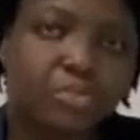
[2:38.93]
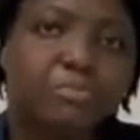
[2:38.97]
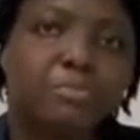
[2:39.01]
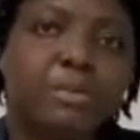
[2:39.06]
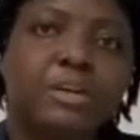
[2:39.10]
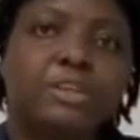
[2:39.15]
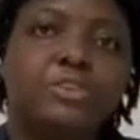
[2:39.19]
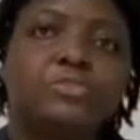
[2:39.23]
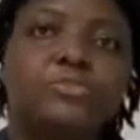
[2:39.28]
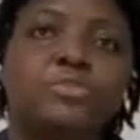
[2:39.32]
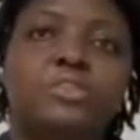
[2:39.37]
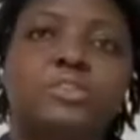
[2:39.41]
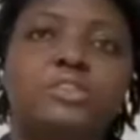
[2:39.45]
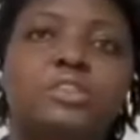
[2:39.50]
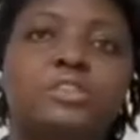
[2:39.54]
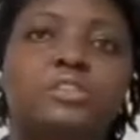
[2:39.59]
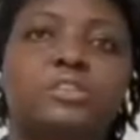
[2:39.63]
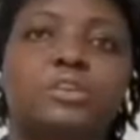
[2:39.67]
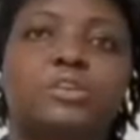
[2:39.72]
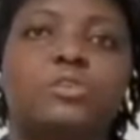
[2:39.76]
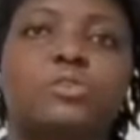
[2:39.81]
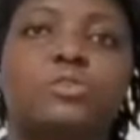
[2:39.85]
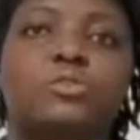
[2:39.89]
by treating
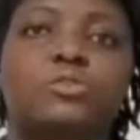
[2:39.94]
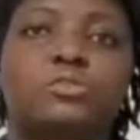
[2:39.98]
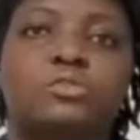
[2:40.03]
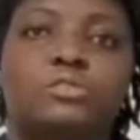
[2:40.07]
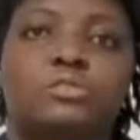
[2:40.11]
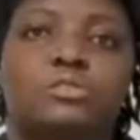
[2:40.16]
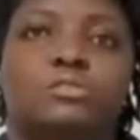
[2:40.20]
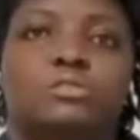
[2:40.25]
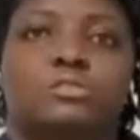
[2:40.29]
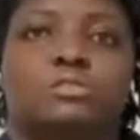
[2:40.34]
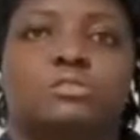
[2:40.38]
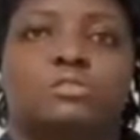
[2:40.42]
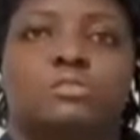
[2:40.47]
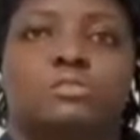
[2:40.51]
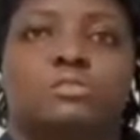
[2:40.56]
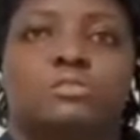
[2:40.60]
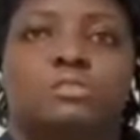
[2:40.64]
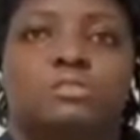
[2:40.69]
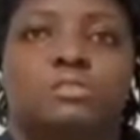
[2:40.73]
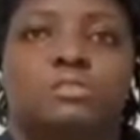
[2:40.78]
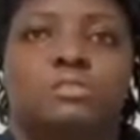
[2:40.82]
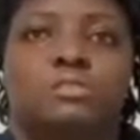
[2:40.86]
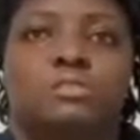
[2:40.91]
the cause.
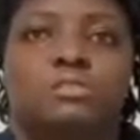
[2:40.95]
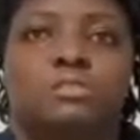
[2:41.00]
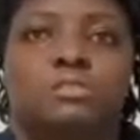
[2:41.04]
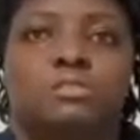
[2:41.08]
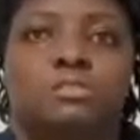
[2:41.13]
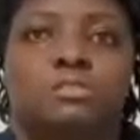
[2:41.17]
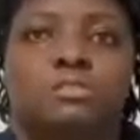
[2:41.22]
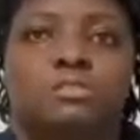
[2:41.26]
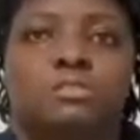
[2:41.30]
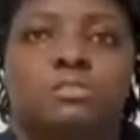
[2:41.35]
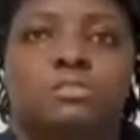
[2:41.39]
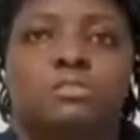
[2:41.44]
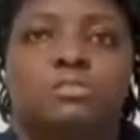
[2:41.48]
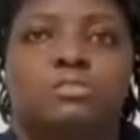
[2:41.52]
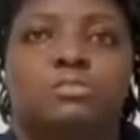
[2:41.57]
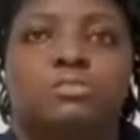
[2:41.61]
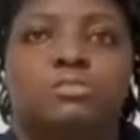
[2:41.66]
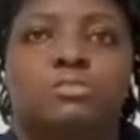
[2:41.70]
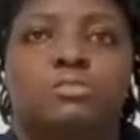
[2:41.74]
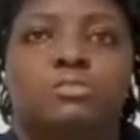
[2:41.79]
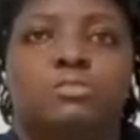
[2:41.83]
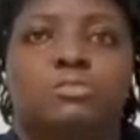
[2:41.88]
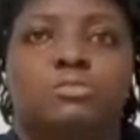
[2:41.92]

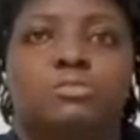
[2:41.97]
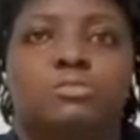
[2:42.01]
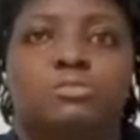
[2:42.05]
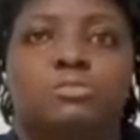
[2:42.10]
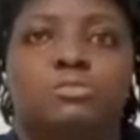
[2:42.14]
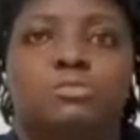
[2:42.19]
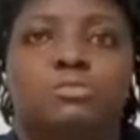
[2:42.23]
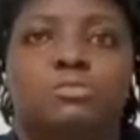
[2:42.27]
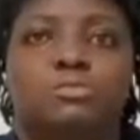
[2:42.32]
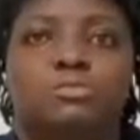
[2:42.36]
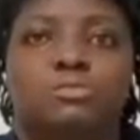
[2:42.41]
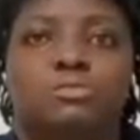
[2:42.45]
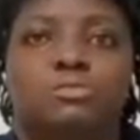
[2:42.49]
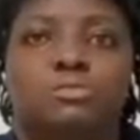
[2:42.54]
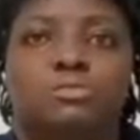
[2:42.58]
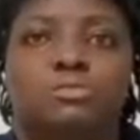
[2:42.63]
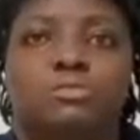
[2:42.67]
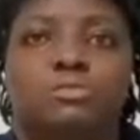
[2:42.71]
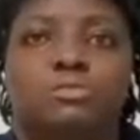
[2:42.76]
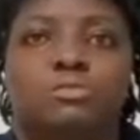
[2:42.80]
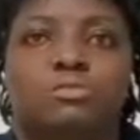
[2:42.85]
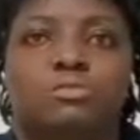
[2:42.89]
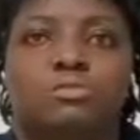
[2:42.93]
So
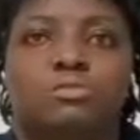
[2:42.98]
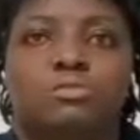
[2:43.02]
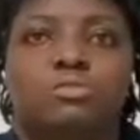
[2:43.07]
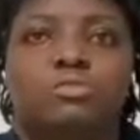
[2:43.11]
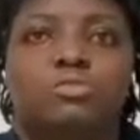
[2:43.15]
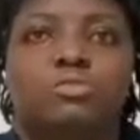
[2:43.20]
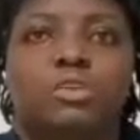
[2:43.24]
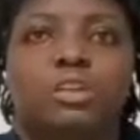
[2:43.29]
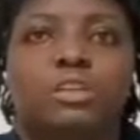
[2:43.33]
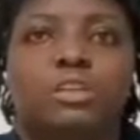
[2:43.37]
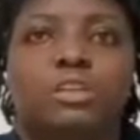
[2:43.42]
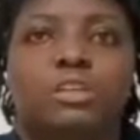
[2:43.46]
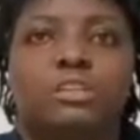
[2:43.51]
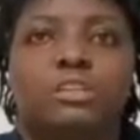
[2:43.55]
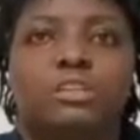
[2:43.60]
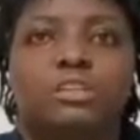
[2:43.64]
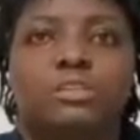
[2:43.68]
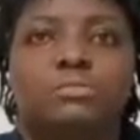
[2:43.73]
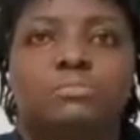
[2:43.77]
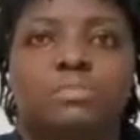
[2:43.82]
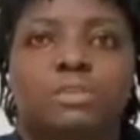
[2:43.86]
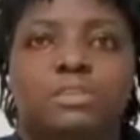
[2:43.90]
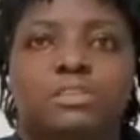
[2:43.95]
usually it
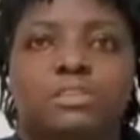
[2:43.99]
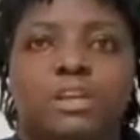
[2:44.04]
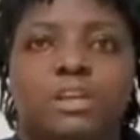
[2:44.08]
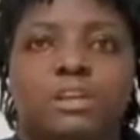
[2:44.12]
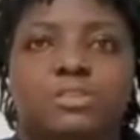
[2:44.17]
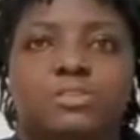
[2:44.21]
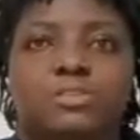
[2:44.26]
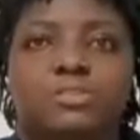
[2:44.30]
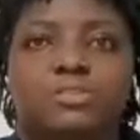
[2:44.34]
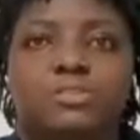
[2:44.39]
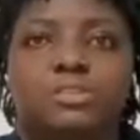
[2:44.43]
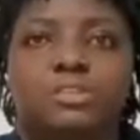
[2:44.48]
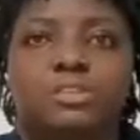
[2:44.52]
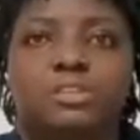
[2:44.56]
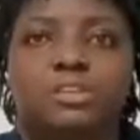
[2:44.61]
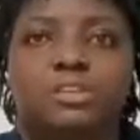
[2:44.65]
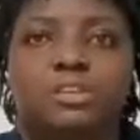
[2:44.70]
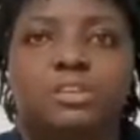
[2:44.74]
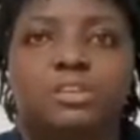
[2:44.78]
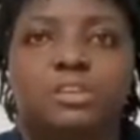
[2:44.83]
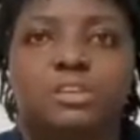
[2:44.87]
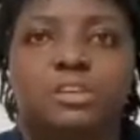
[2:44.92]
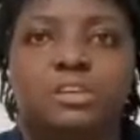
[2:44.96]
is best handled
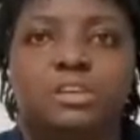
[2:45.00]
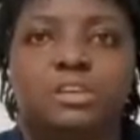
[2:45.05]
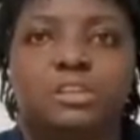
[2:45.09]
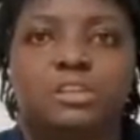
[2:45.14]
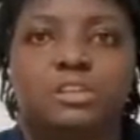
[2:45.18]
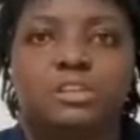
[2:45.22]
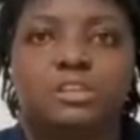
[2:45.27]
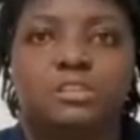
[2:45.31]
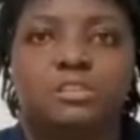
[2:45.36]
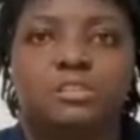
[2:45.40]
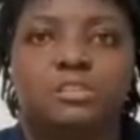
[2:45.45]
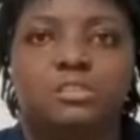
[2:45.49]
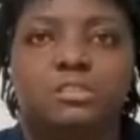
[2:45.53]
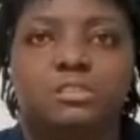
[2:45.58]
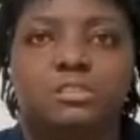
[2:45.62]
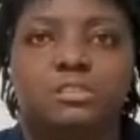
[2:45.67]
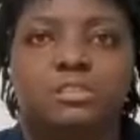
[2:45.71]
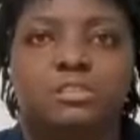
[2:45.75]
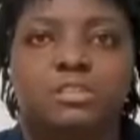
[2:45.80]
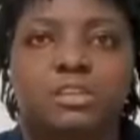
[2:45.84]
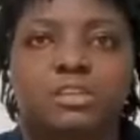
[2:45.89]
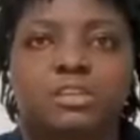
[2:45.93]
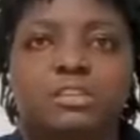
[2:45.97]
in a
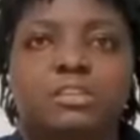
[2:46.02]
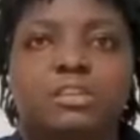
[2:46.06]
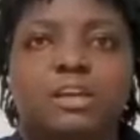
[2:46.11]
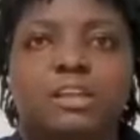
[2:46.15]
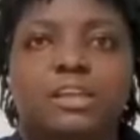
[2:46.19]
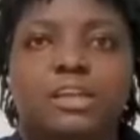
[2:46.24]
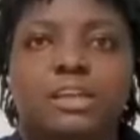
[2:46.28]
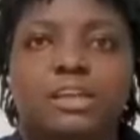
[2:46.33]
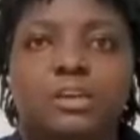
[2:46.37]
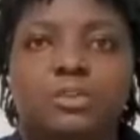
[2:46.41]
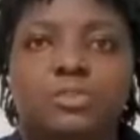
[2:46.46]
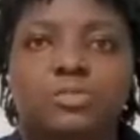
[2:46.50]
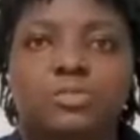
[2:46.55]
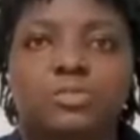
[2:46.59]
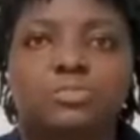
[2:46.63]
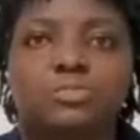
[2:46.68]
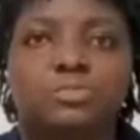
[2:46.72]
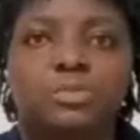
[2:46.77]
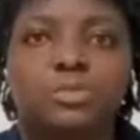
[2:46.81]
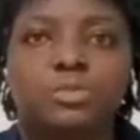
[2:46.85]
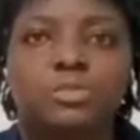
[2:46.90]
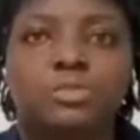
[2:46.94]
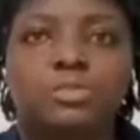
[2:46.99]
center like a
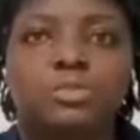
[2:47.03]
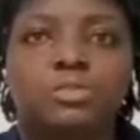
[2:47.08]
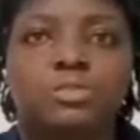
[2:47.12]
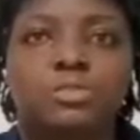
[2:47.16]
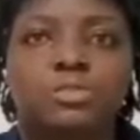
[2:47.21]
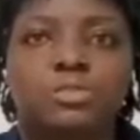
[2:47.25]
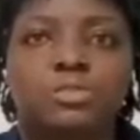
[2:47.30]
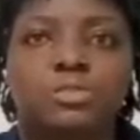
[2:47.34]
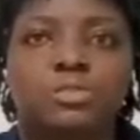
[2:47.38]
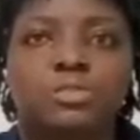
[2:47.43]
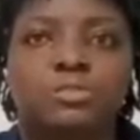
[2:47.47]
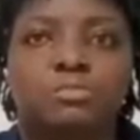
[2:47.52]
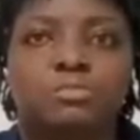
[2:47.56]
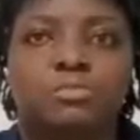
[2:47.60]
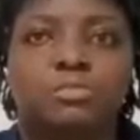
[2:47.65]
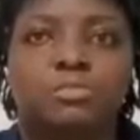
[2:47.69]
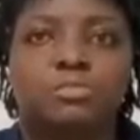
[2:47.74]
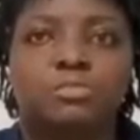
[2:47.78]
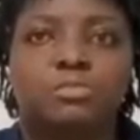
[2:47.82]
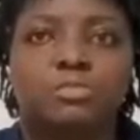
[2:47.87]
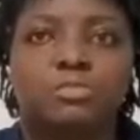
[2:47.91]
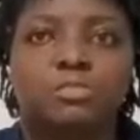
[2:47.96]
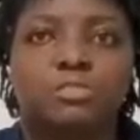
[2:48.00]
hospital
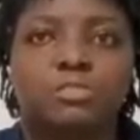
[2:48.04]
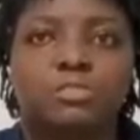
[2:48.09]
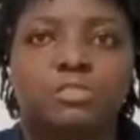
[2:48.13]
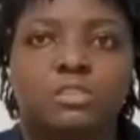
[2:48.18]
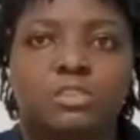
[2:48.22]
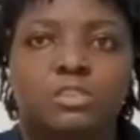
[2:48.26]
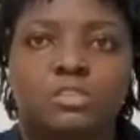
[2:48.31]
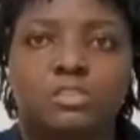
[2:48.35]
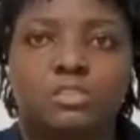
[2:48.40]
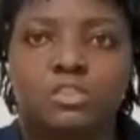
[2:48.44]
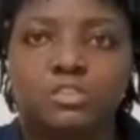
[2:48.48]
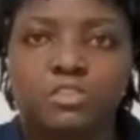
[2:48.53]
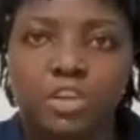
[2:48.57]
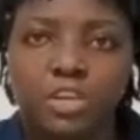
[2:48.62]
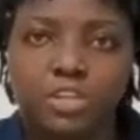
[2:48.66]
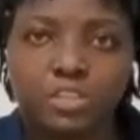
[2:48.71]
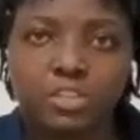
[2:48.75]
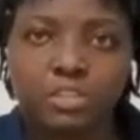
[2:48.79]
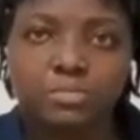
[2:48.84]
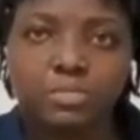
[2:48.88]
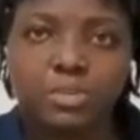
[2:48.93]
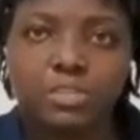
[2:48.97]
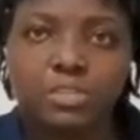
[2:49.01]
because it's a serious
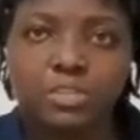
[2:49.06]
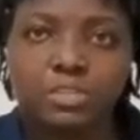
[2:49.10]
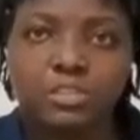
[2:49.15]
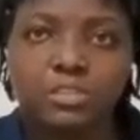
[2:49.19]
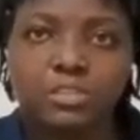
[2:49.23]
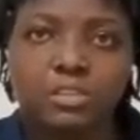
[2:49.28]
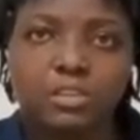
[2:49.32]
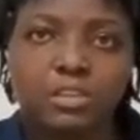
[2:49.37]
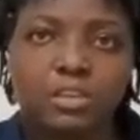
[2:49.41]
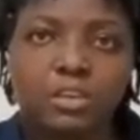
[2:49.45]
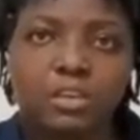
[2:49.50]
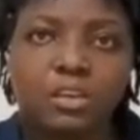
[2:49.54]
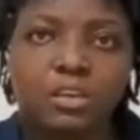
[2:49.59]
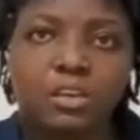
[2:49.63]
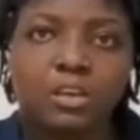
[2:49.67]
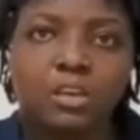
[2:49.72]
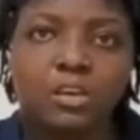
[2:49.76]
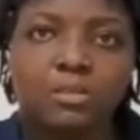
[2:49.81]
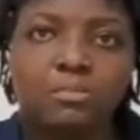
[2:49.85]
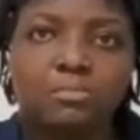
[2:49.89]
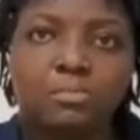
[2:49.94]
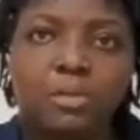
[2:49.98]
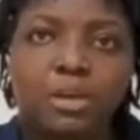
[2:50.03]
emergency.
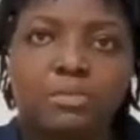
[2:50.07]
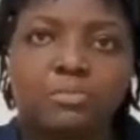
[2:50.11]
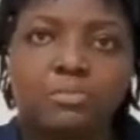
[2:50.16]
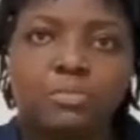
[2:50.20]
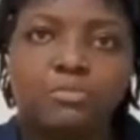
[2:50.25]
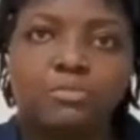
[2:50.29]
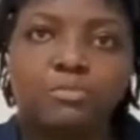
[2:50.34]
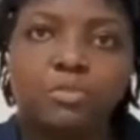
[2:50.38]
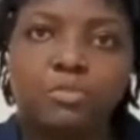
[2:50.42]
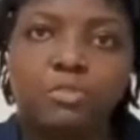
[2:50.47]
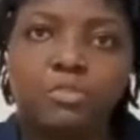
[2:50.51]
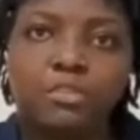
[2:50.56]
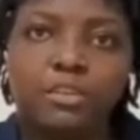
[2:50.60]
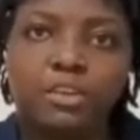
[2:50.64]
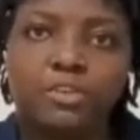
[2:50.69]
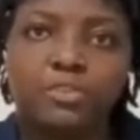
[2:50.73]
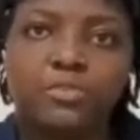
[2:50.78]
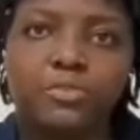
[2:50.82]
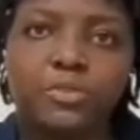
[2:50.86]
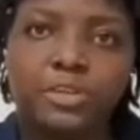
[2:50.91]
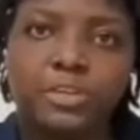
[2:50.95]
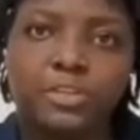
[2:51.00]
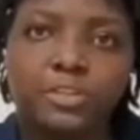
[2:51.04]
But before they
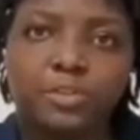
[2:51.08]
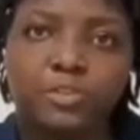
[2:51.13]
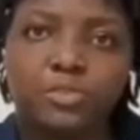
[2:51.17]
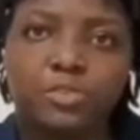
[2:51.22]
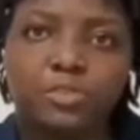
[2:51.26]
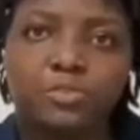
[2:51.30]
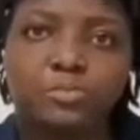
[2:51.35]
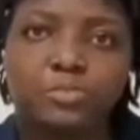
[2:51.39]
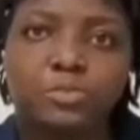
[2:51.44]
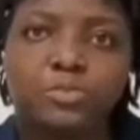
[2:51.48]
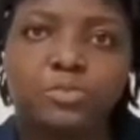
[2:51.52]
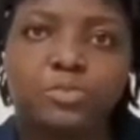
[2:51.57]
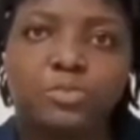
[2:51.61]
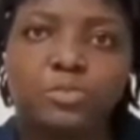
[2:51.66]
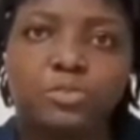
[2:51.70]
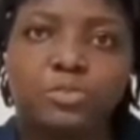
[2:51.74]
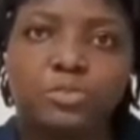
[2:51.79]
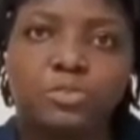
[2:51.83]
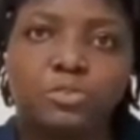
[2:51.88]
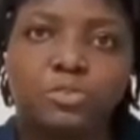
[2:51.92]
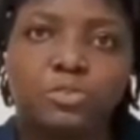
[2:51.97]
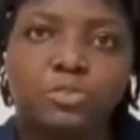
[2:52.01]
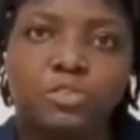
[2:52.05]
reach the hospital,
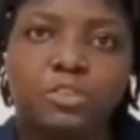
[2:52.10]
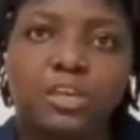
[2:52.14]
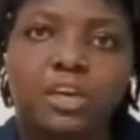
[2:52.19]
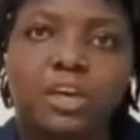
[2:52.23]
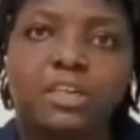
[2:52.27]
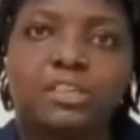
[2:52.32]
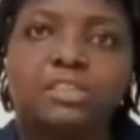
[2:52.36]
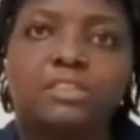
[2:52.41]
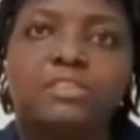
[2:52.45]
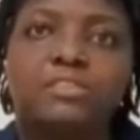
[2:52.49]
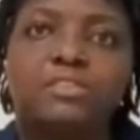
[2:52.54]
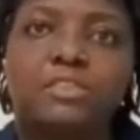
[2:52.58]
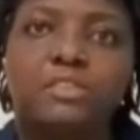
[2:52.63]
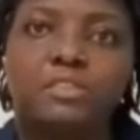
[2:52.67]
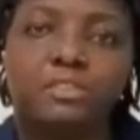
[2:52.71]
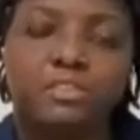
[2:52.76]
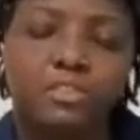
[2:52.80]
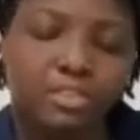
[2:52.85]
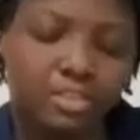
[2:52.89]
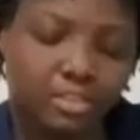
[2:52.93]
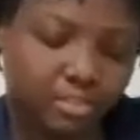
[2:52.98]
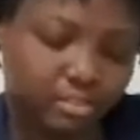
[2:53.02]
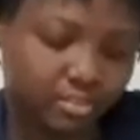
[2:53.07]
there are 3
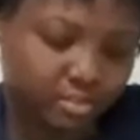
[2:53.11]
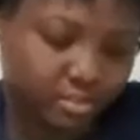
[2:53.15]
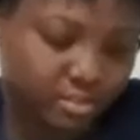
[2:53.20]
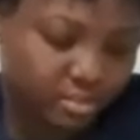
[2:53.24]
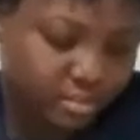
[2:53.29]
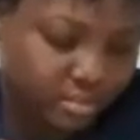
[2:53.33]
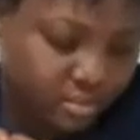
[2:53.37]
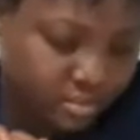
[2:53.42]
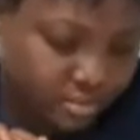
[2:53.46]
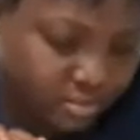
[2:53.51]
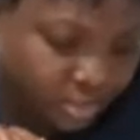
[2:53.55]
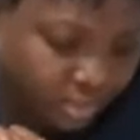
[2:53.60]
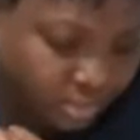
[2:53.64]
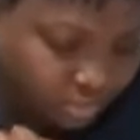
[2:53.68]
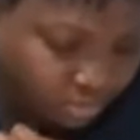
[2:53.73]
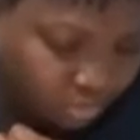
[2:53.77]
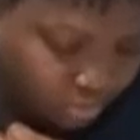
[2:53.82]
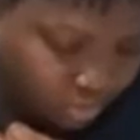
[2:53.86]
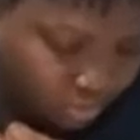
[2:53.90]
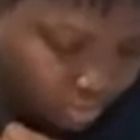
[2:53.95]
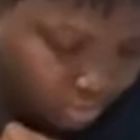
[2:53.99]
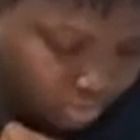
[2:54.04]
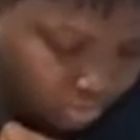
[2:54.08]
things that you
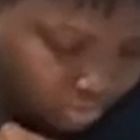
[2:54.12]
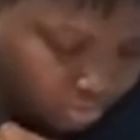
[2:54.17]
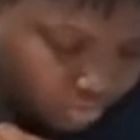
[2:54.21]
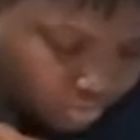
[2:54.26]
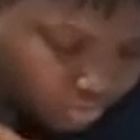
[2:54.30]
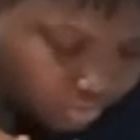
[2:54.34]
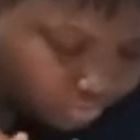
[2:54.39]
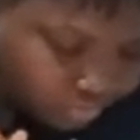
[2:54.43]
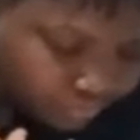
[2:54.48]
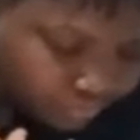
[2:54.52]
can do